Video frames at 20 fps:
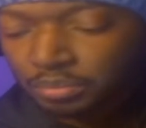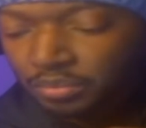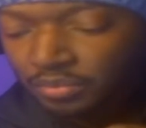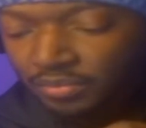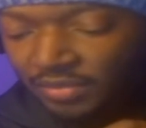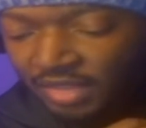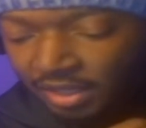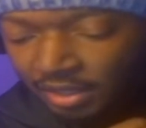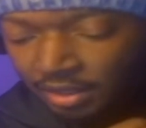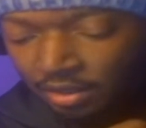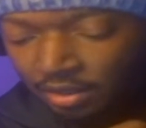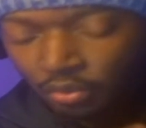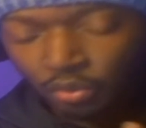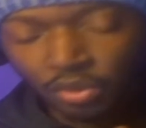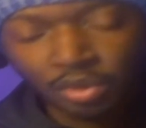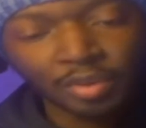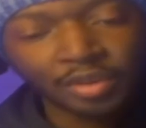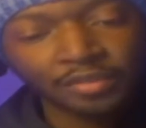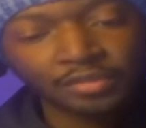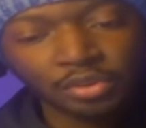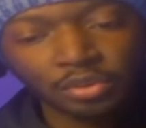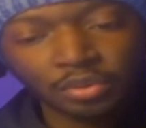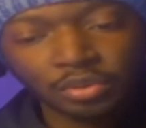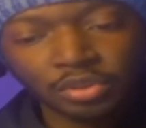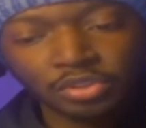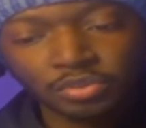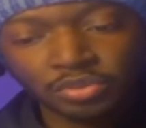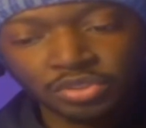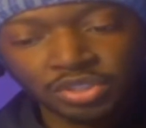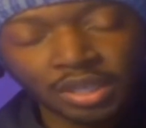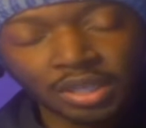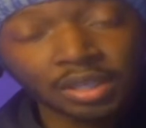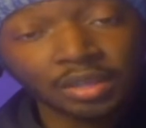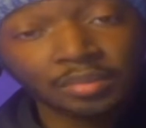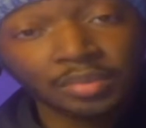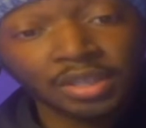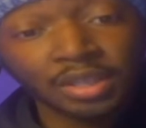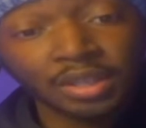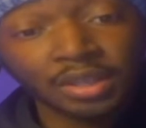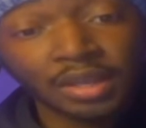one of my viewers was telling
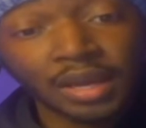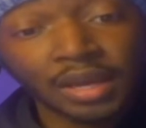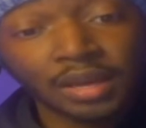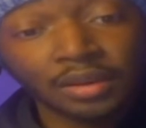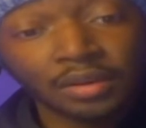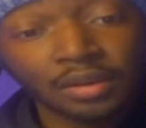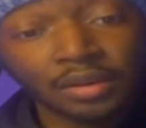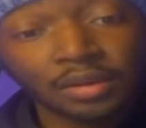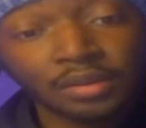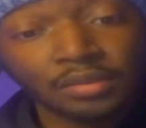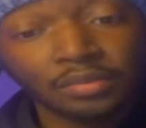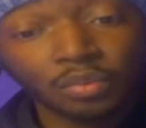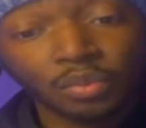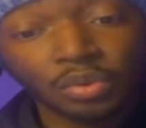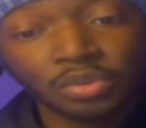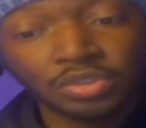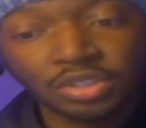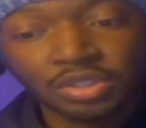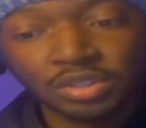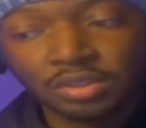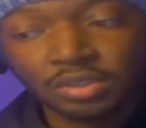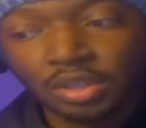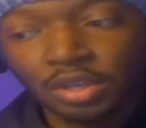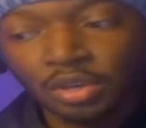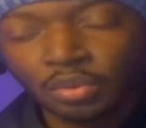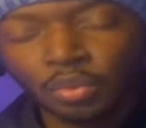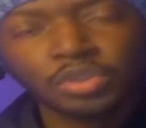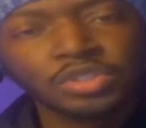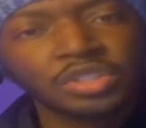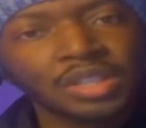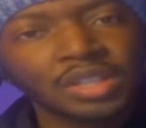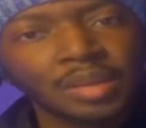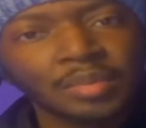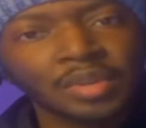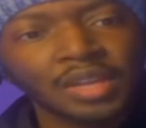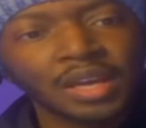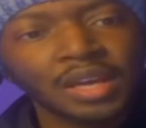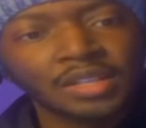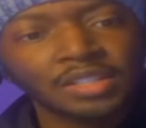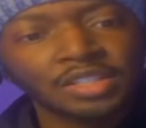me that what was the name of
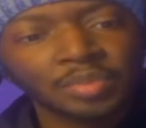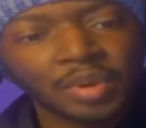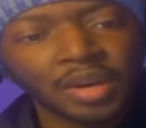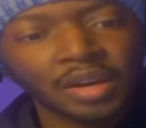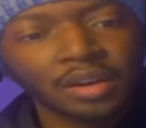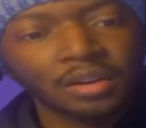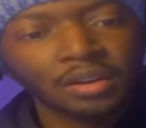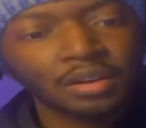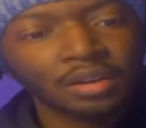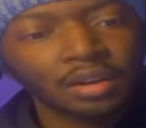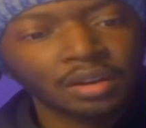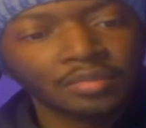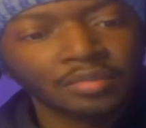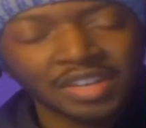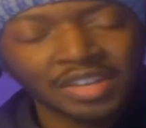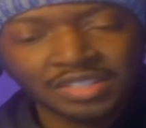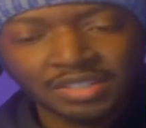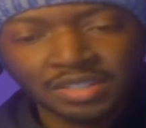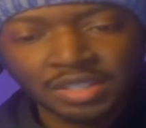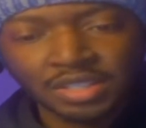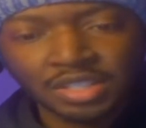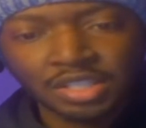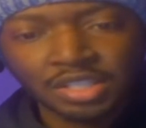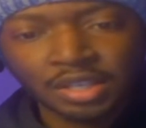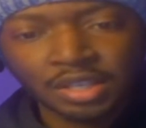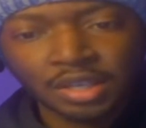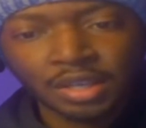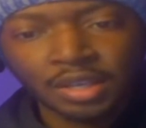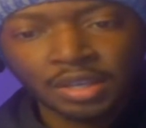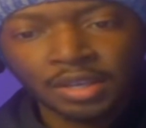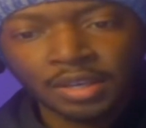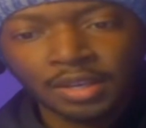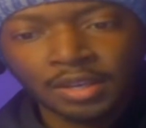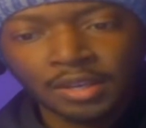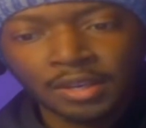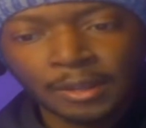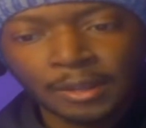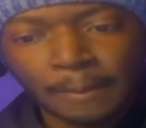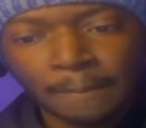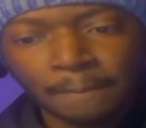that spider, Vestige,
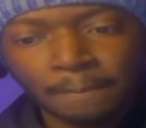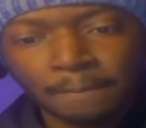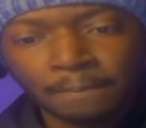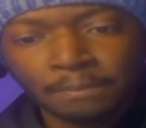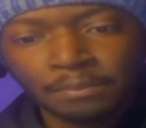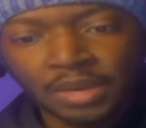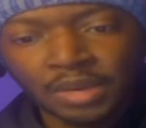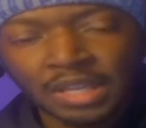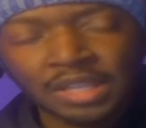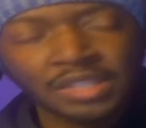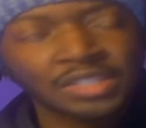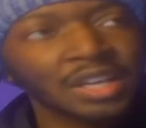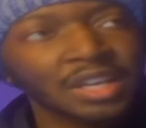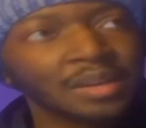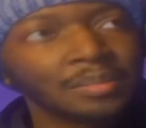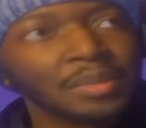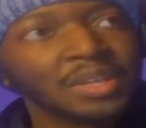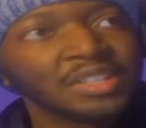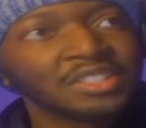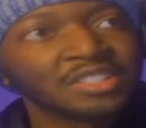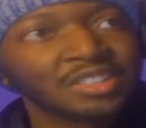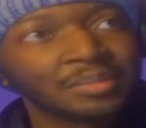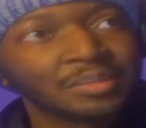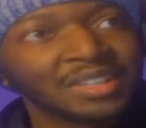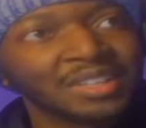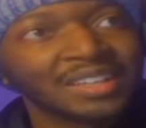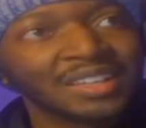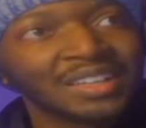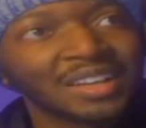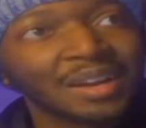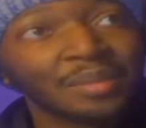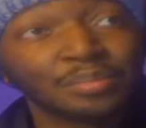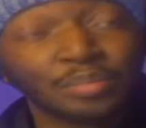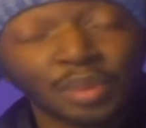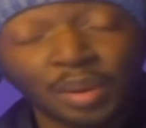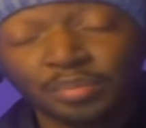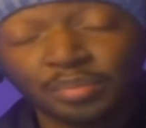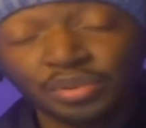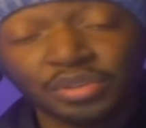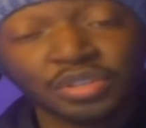and he said it meant something, and I'm
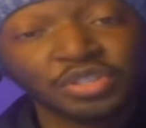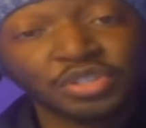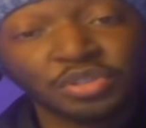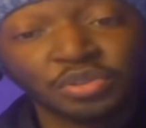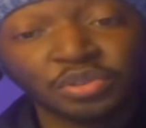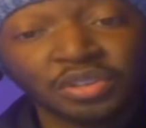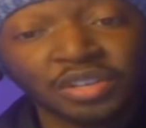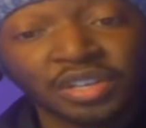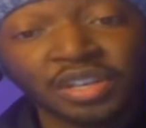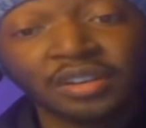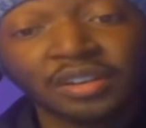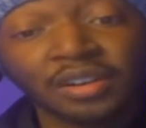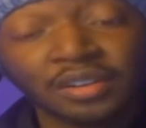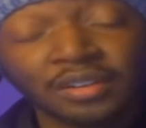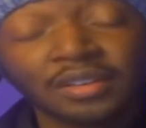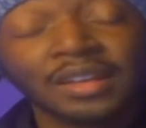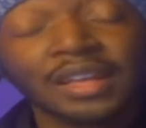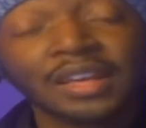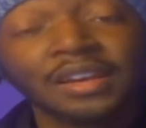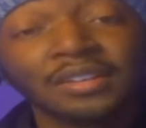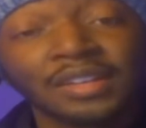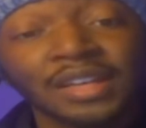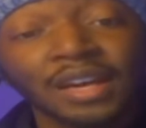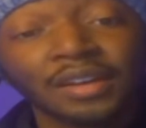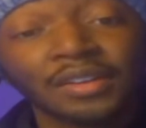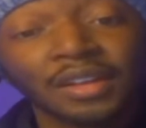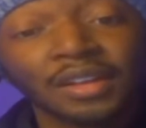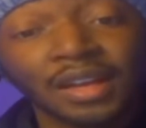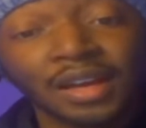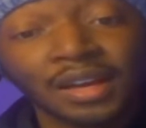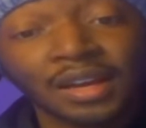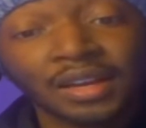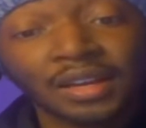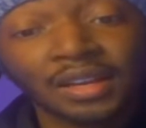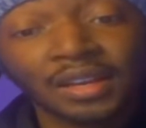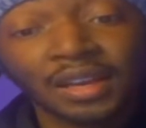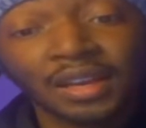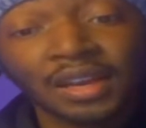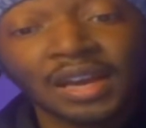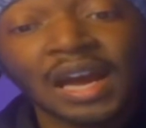pretty sure later down the
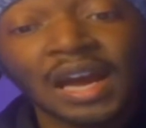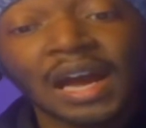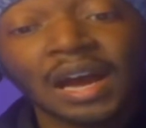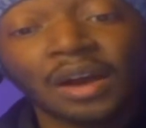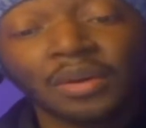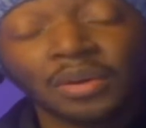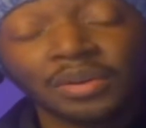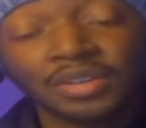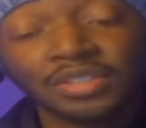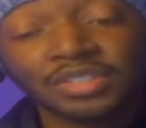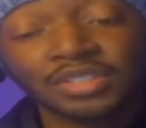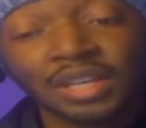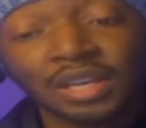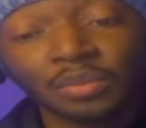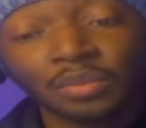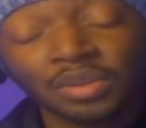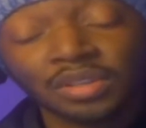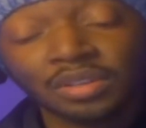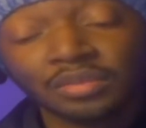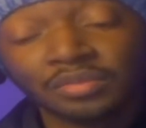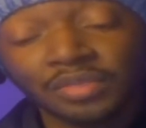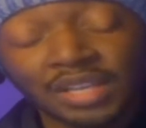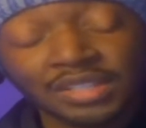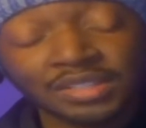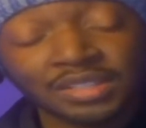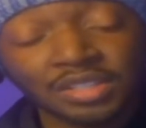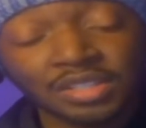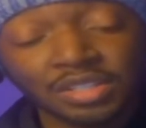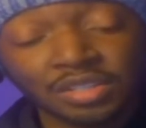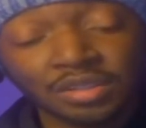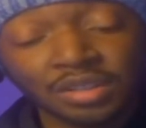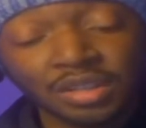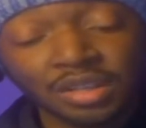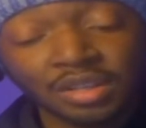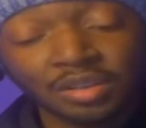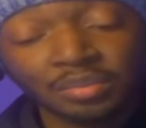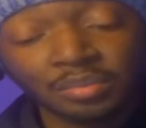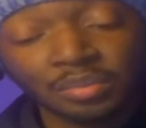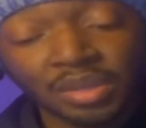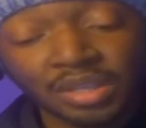line I'll understand what the vestige
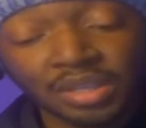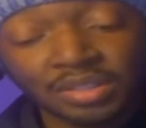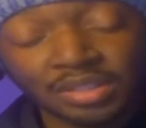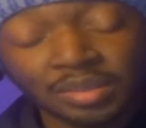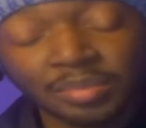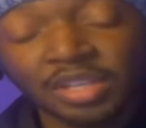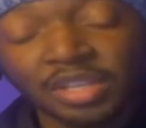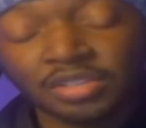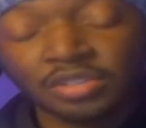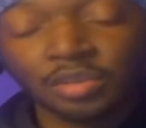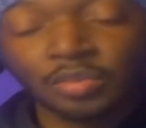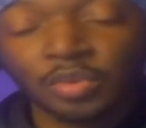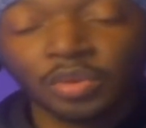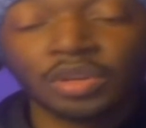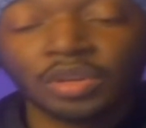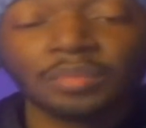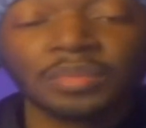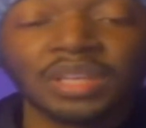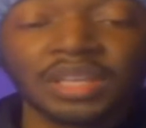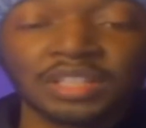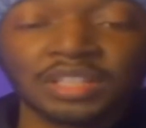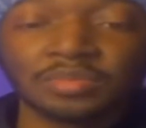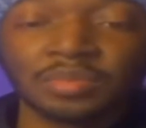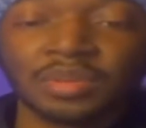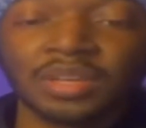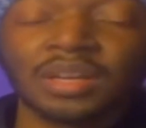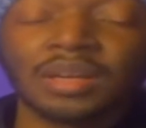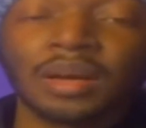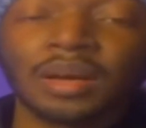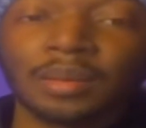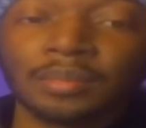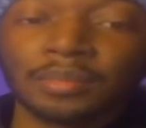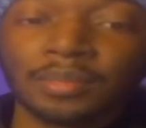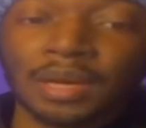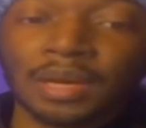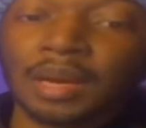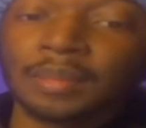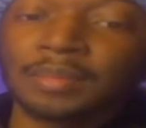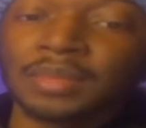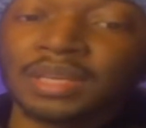means. I mean, he told me what it means, but
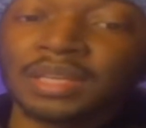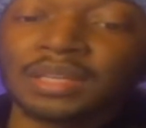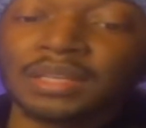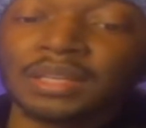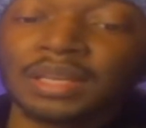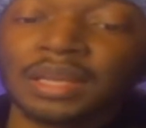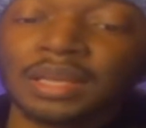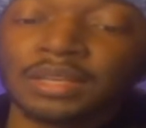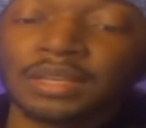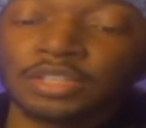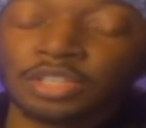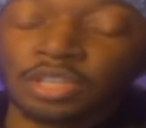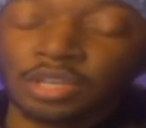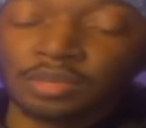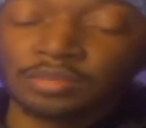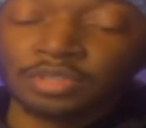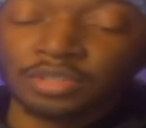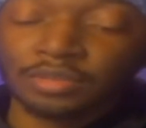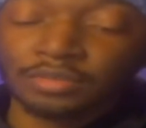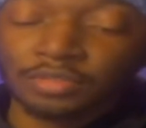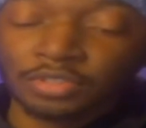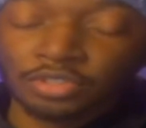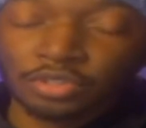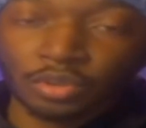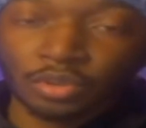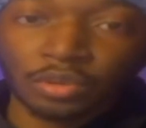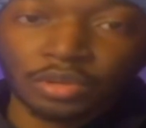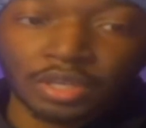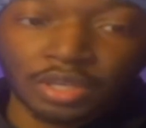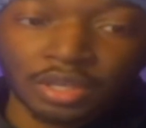I mean in terms of the story.